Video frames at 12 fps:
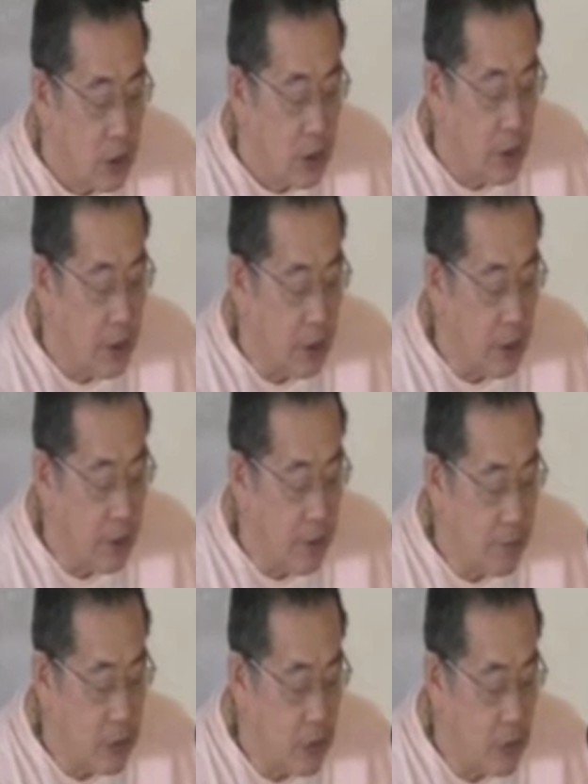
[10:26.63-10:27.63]
out
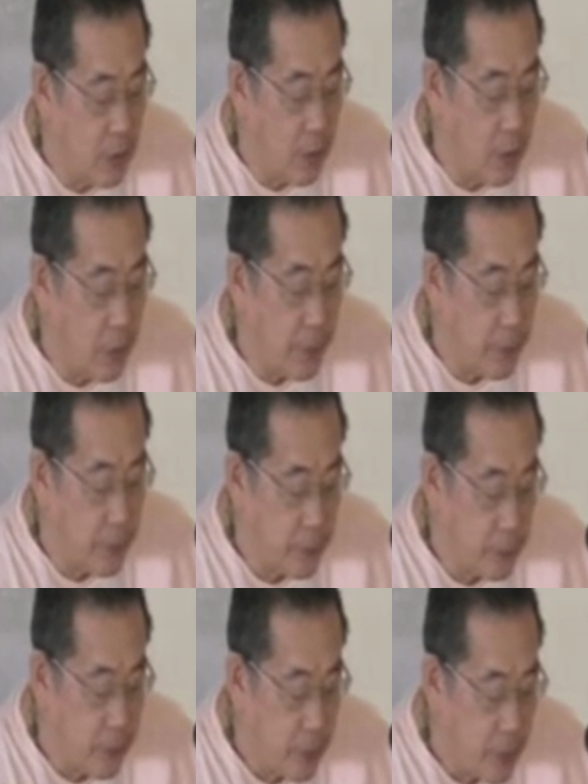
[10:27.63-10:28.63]
of sorrow.
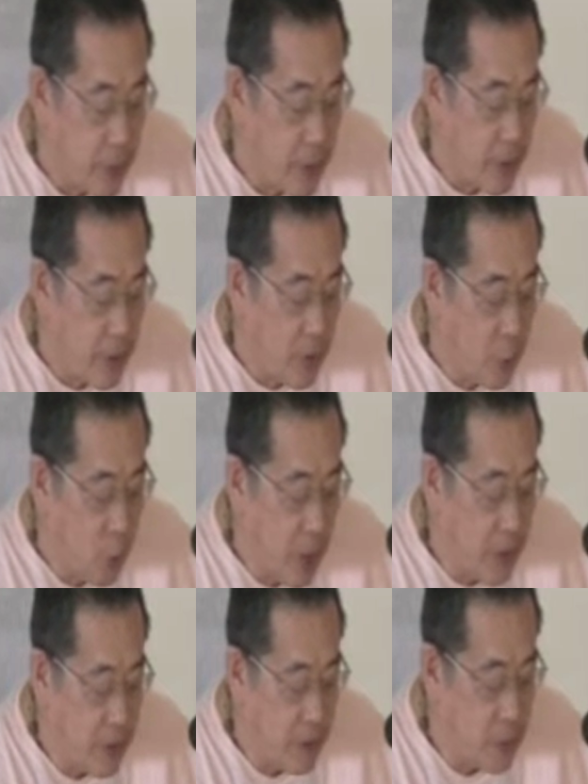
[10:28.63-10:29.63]

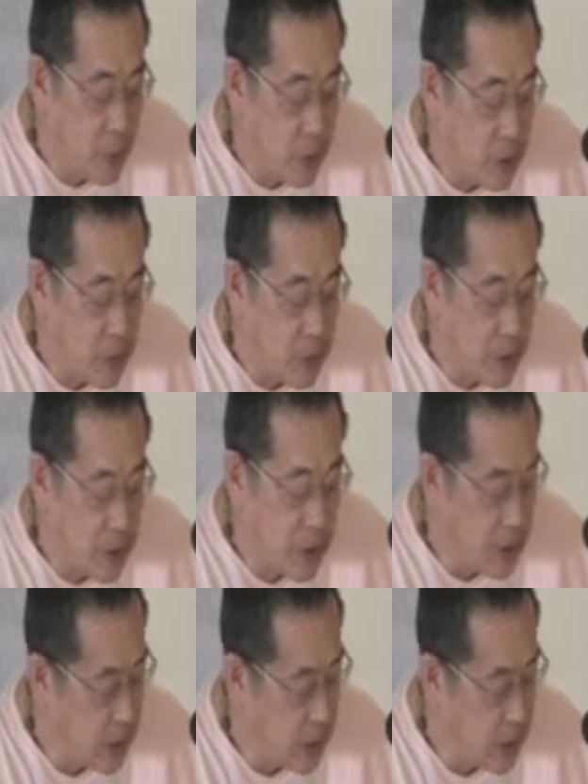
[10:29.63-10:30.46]
One, of course, because of